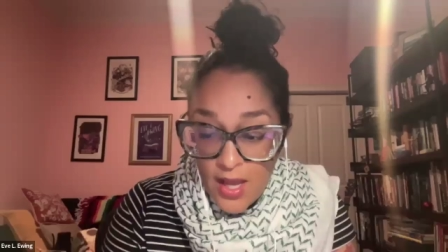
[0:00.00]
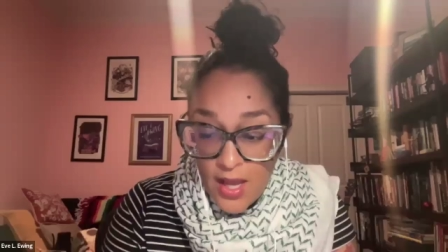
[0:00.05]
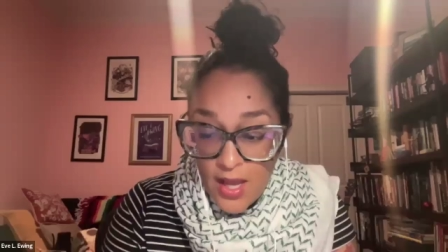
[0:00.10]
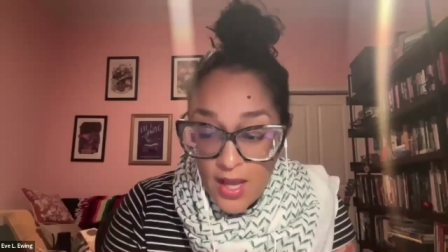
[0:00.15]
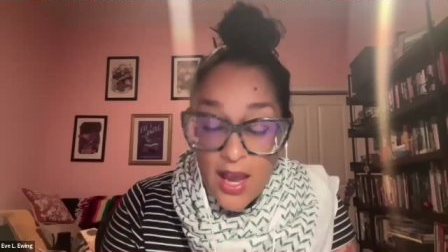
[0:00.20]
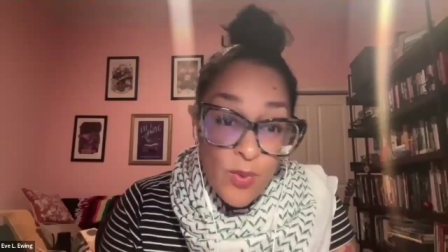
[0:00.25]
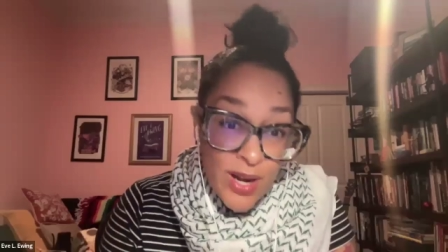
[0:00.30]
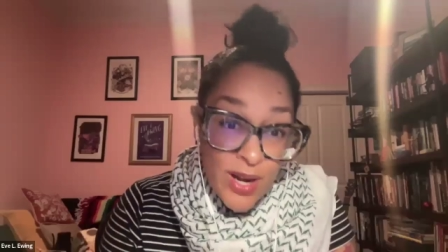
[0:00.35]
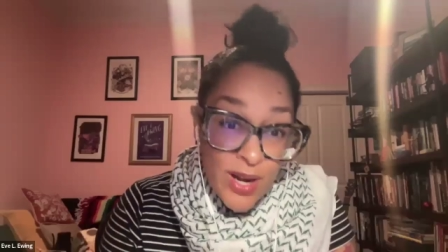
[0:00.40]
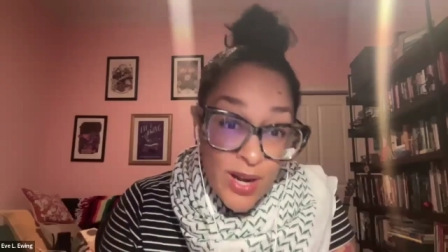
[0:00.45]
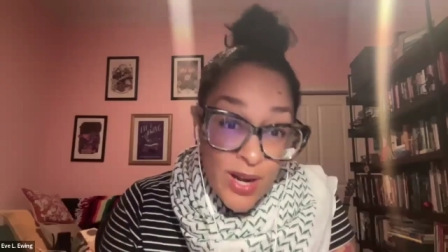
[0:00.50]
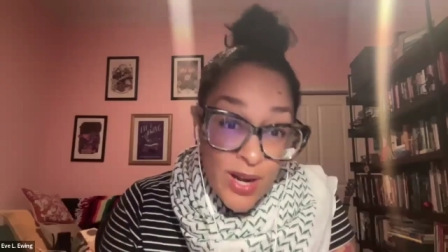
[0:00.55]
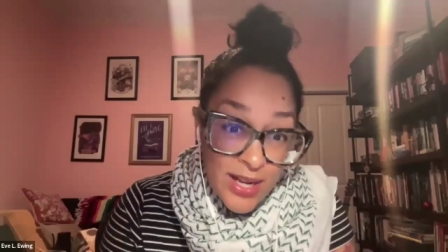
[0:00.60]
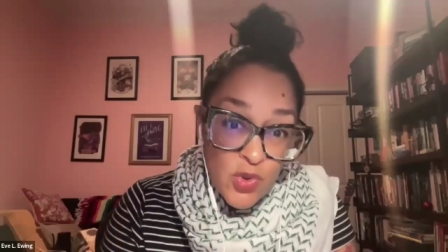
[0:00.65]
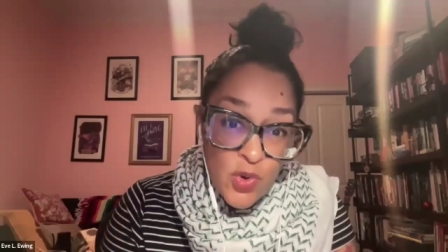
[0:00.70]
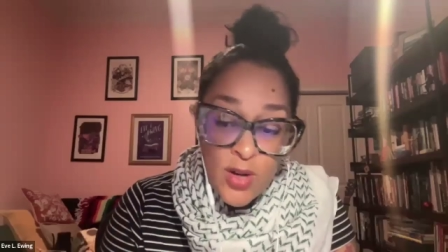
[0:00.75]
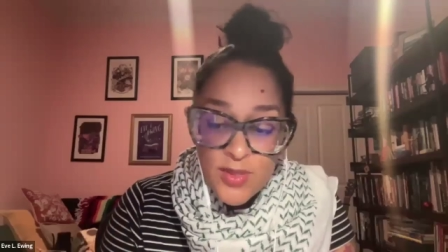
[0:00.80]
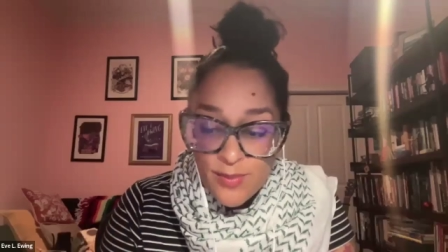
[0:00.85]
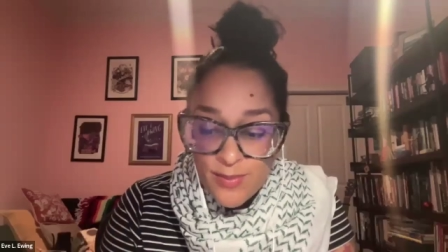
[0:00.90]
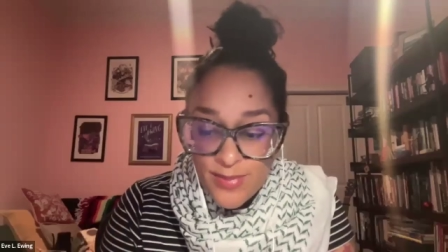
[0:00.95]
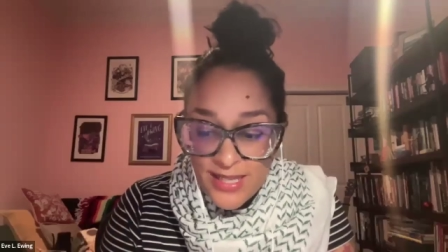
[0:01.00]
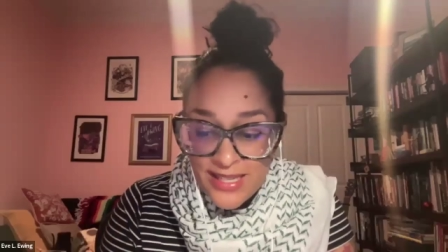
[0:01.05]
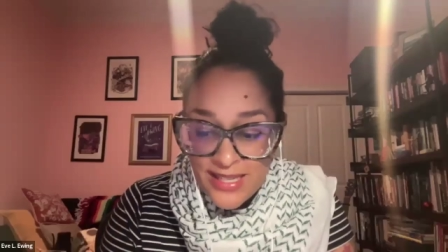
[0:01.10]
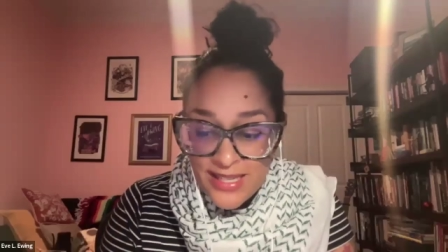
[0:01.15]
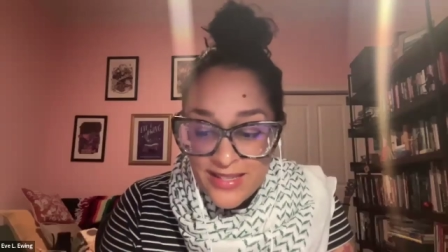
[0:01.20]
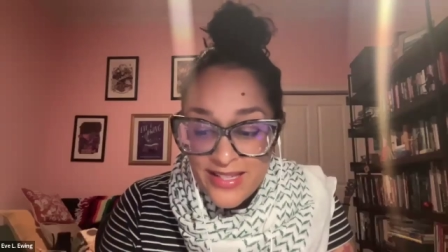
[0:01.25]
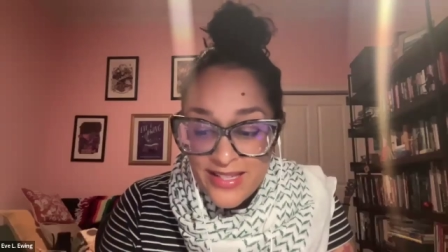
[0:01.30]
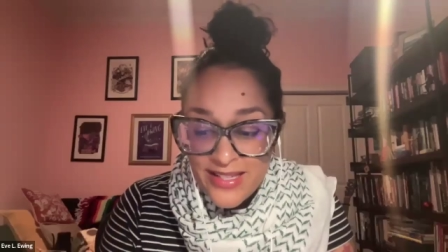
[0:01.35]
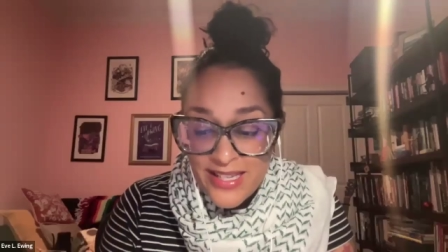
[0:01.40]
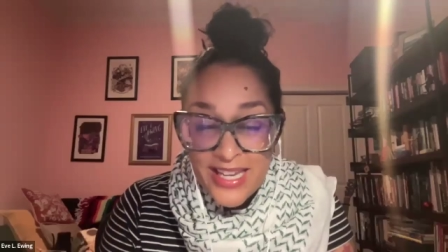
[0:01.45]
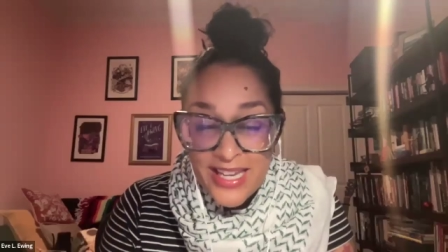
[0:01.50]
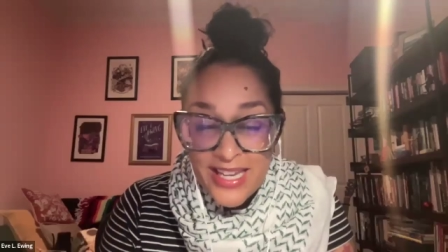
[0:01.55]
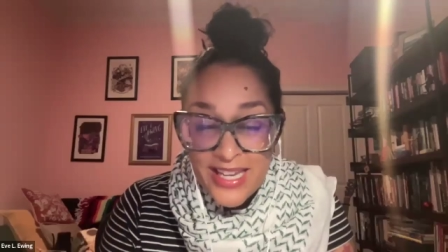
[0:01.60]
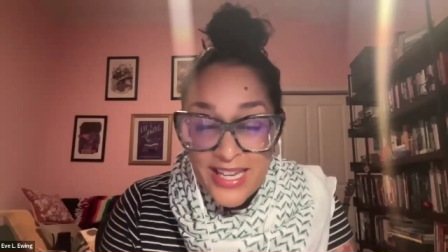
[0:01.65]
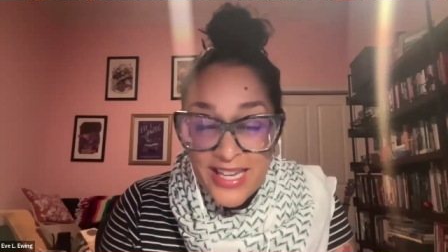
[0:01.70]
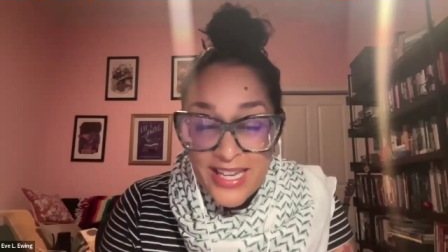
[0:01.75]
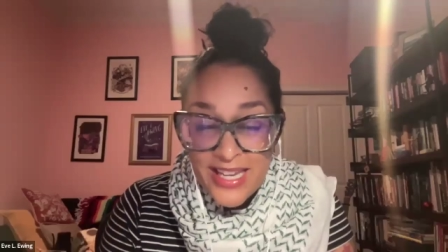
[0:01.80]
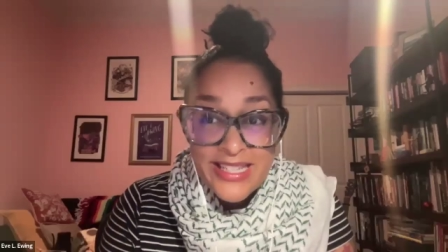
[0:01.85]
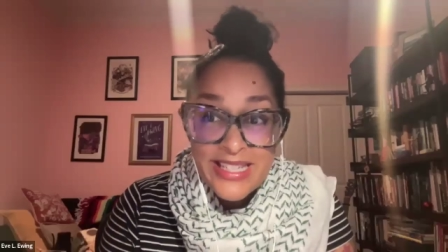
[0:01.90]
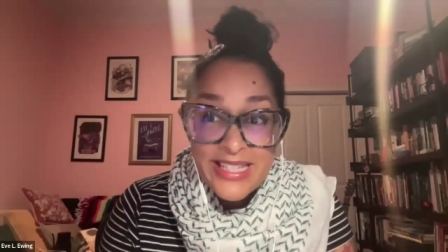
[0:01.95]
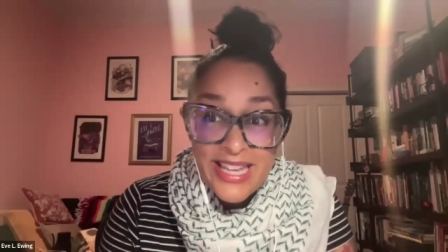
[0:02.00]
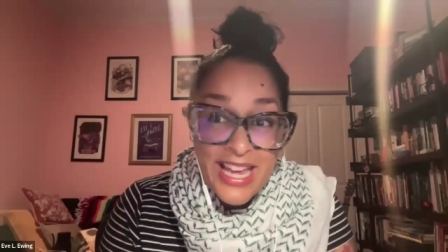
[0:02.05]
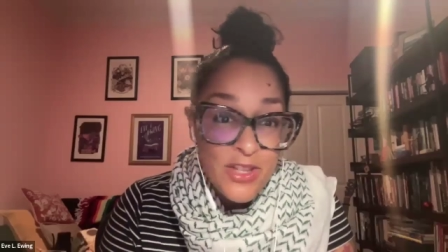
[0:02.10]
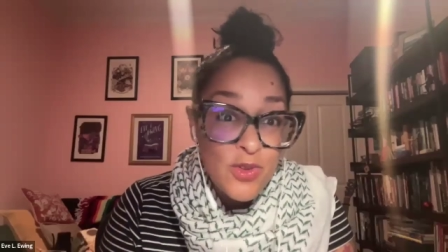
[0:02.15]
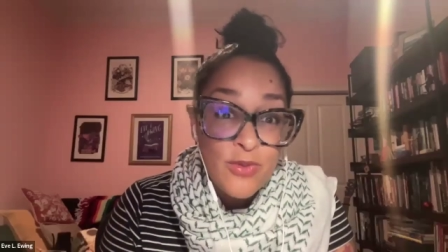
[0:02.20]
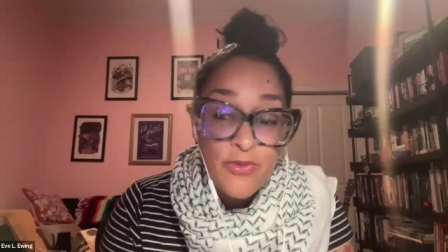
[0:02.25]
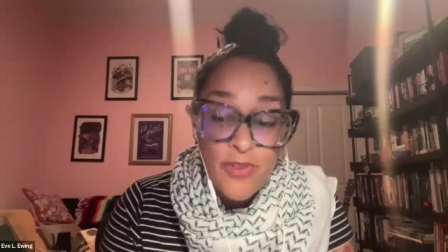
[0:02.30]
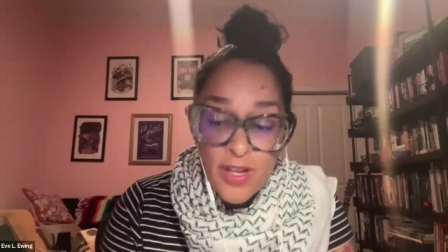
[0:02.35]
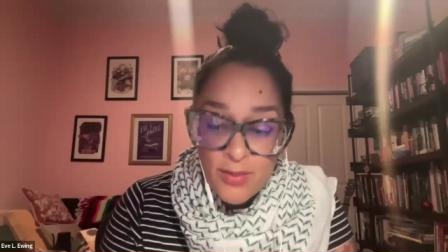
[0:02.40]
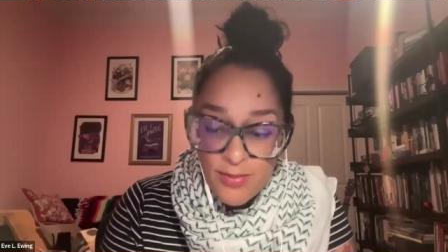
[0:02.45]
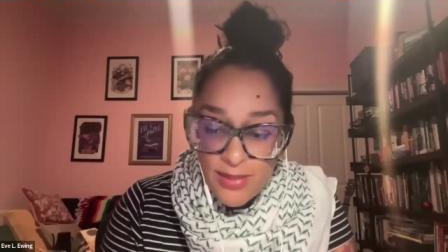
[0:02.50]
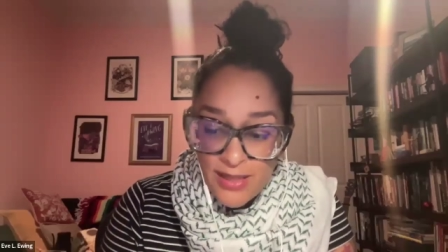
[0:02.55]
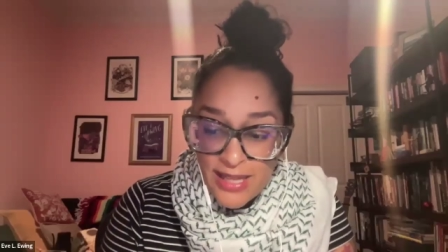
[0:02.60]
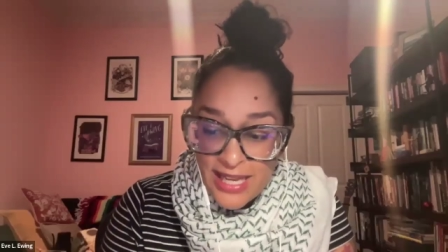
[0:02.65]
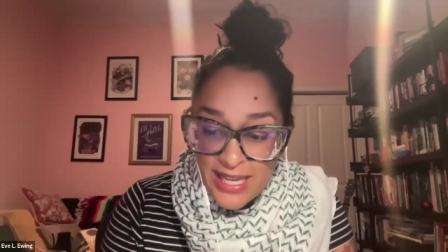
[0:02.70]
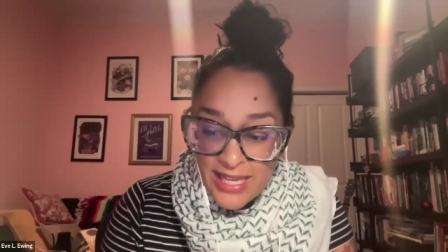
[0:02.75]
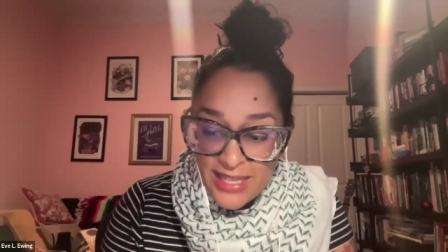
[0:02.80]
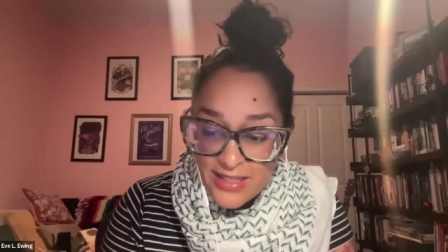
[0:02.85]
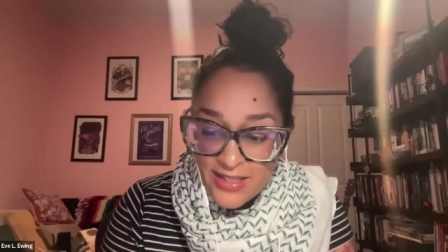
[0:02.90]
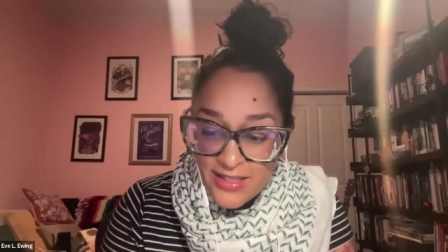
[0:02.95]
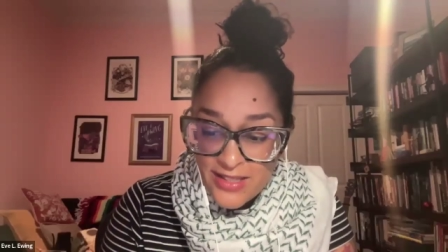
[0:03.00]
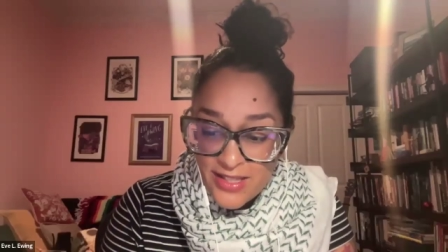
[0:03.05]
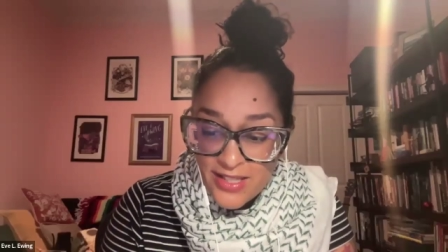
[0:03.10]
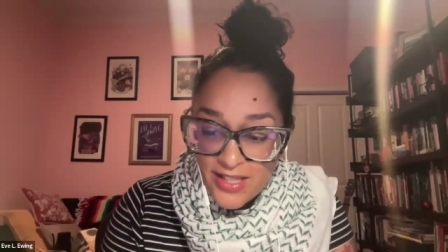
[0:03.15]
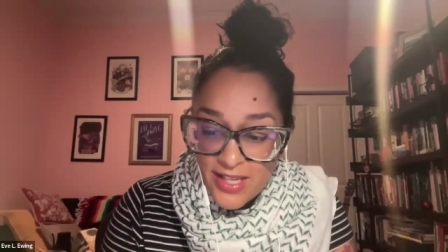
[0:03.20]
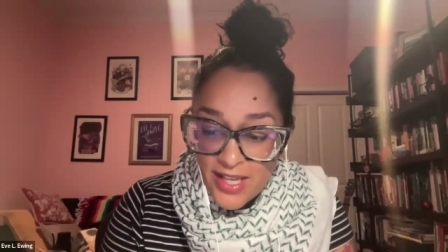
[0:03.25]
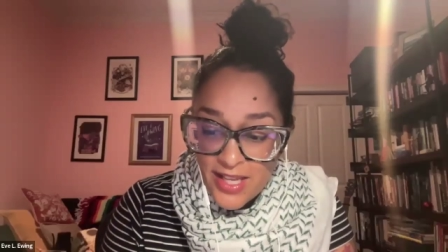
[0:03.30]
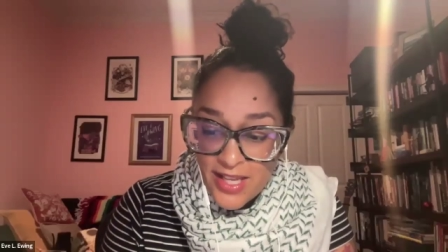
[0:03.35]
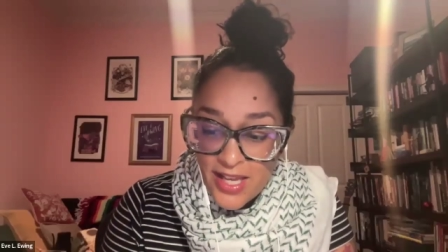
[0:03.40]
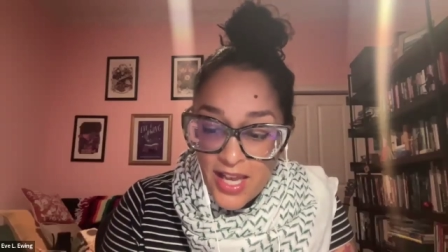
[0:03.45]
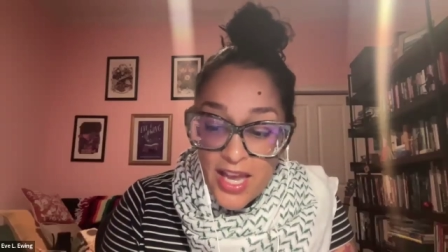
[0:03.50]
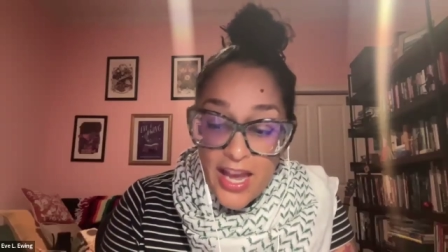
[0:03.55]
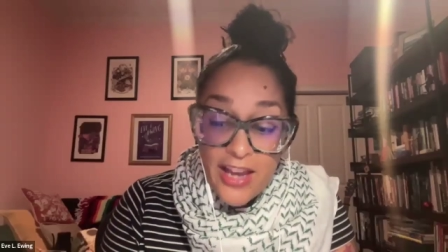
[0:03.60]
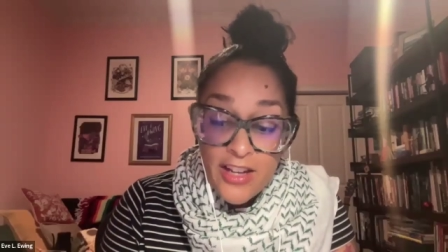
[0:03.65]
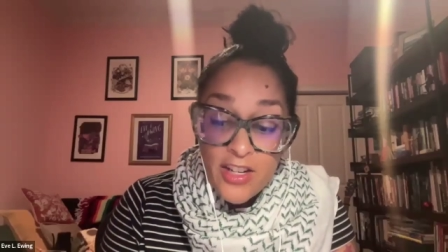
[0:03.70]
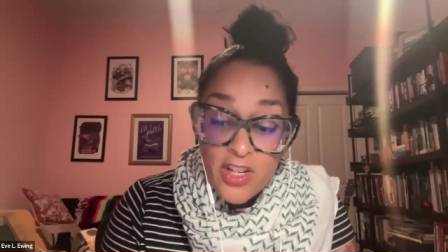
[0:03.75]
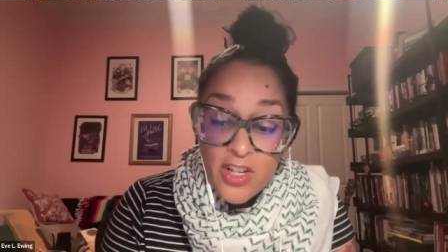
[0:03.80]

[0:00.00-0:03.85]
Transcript: At rainstorms and bee stings and canceled fun plans